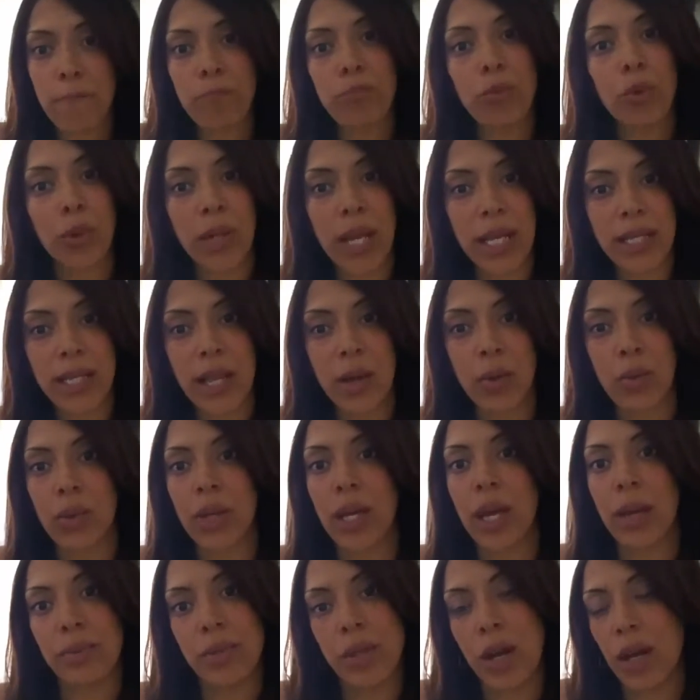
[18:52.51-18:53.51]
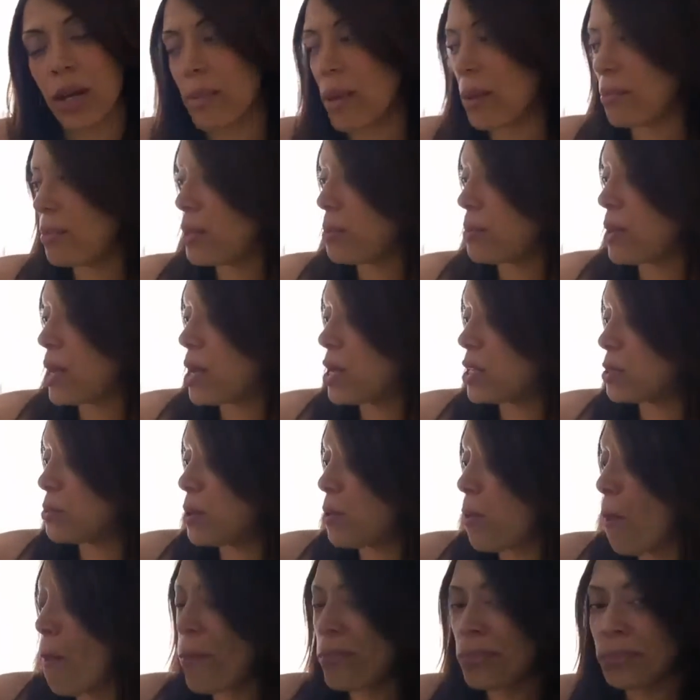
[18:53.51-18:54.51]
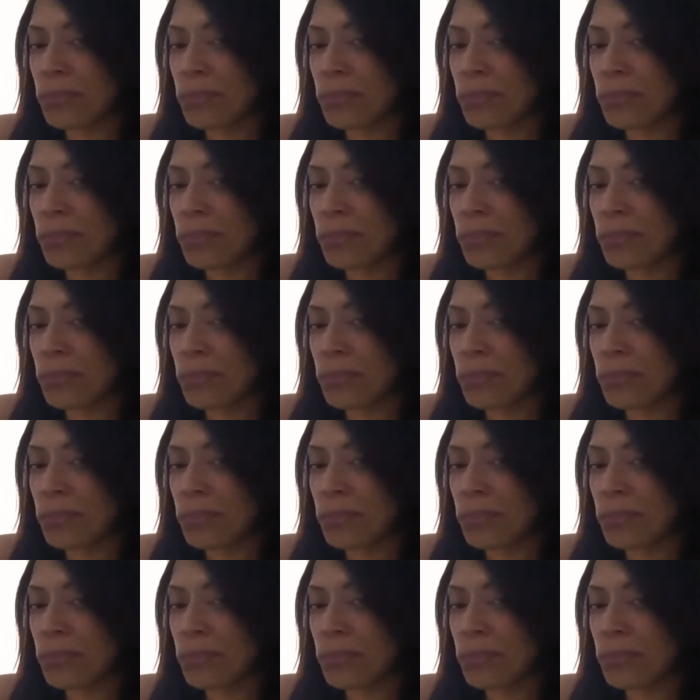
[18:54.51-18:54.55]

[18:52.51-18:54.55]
When I say we, I'm talking about me and my husband.